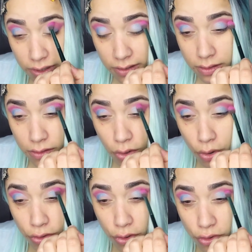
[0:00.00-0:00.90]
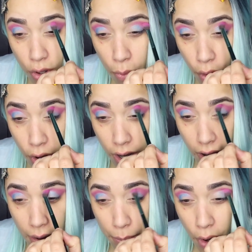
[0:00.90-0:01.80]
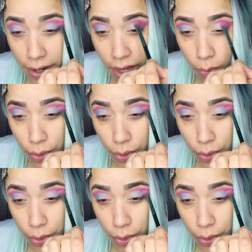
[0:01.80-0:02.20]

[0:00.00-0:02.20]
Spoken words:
Just don't use no more product.